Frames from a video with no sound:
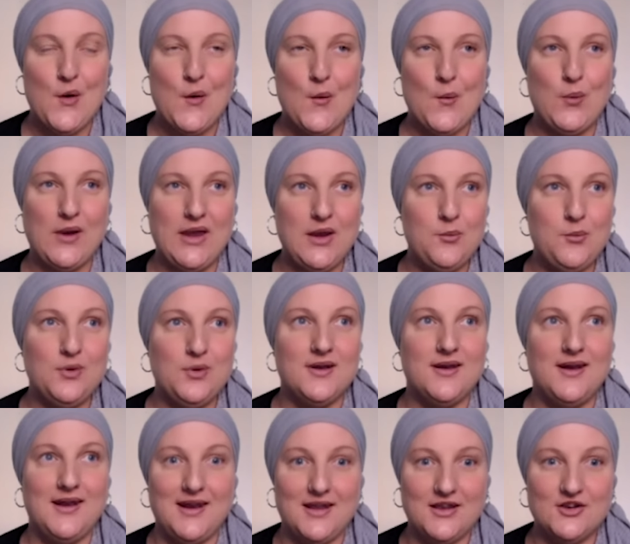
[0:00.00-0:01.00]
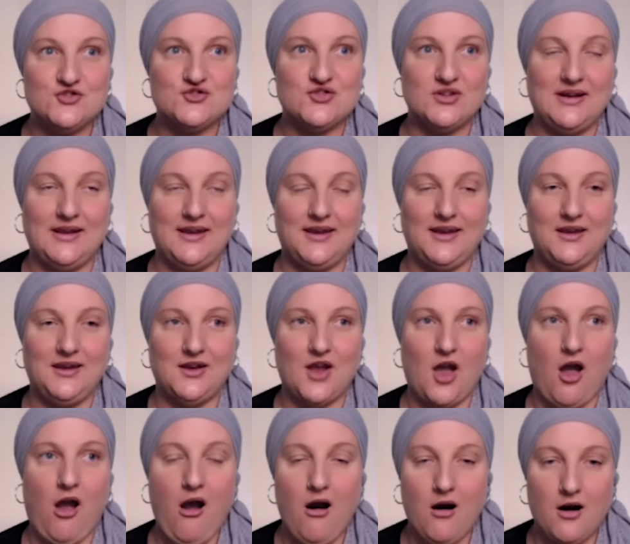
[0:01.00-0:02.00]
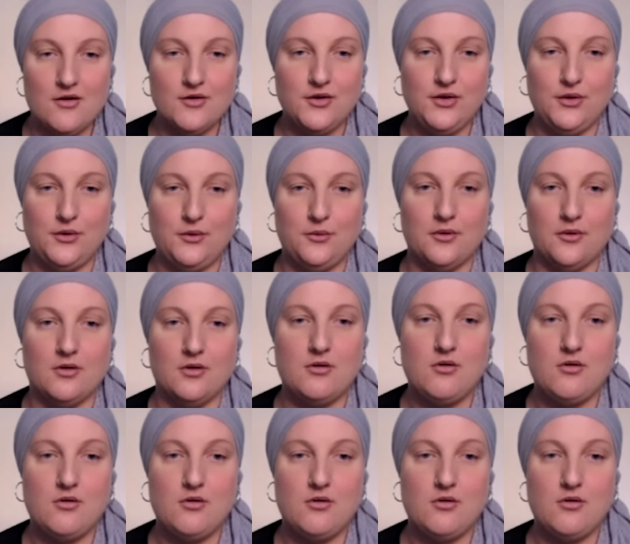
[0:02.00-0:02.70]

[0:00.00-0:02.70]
We would literally argue